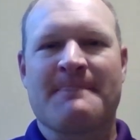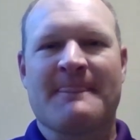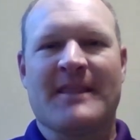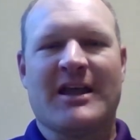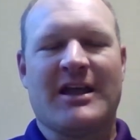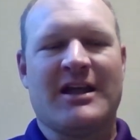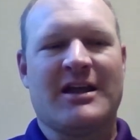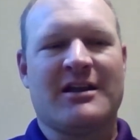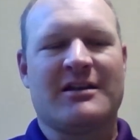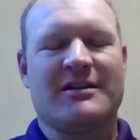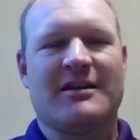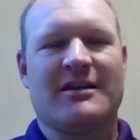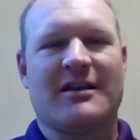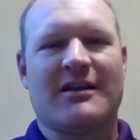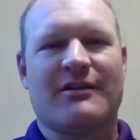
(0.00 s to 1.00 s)

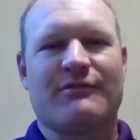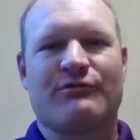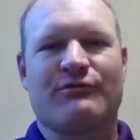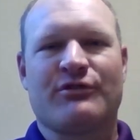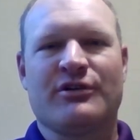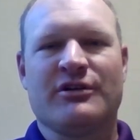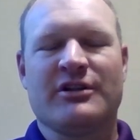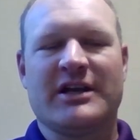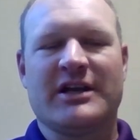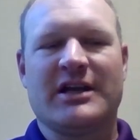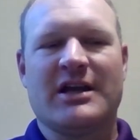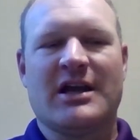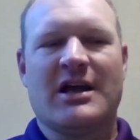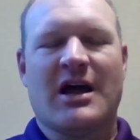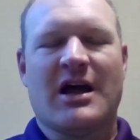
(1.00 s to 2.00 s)
And
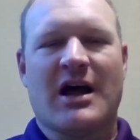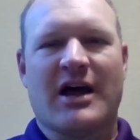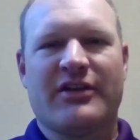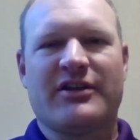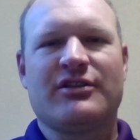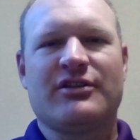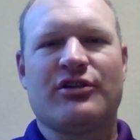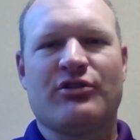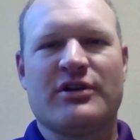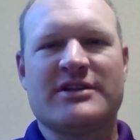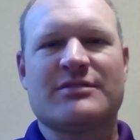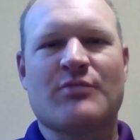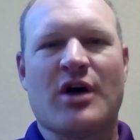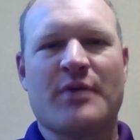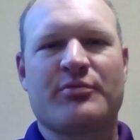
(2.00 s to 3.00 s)
really, I think there is
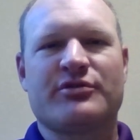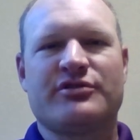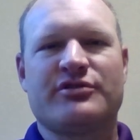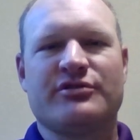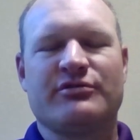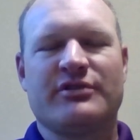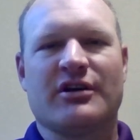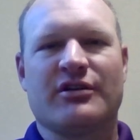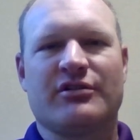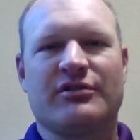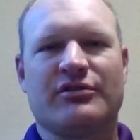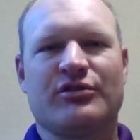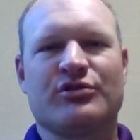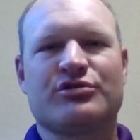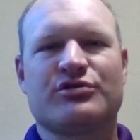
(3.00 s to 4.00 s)
some opportunity
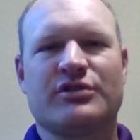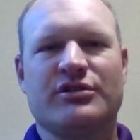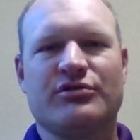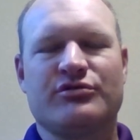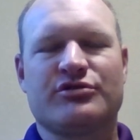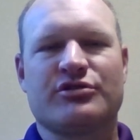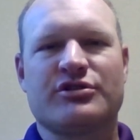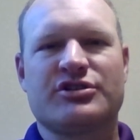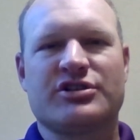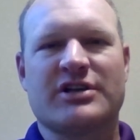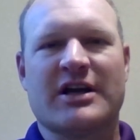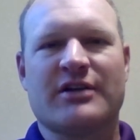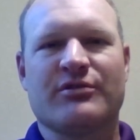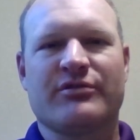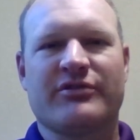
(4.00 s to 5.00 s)
on nursery nutrition.
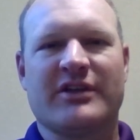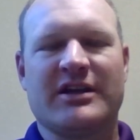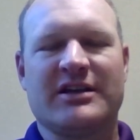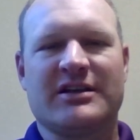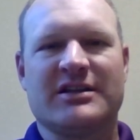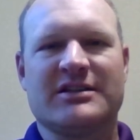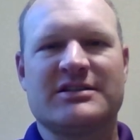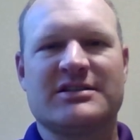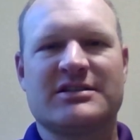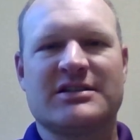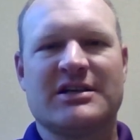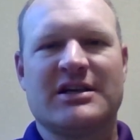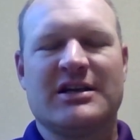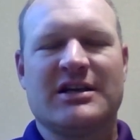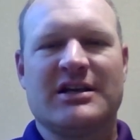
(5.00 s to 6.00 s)
I don't think
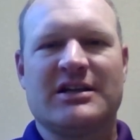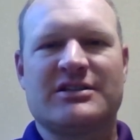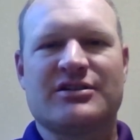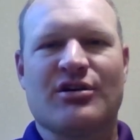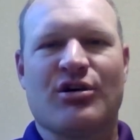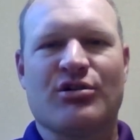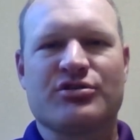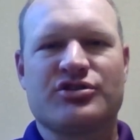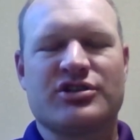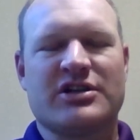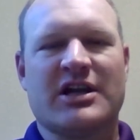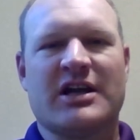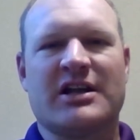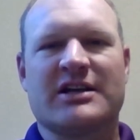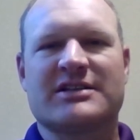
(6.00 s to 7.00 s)
it's it's all
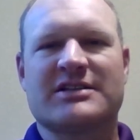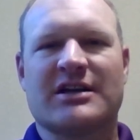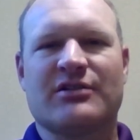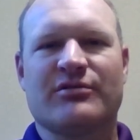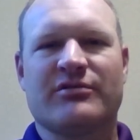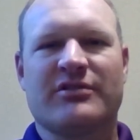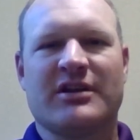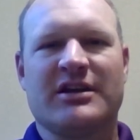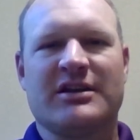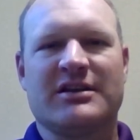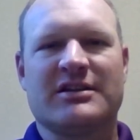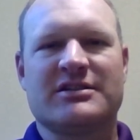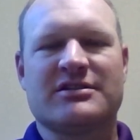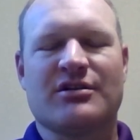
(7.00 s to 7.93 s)
genetics. I don't think it's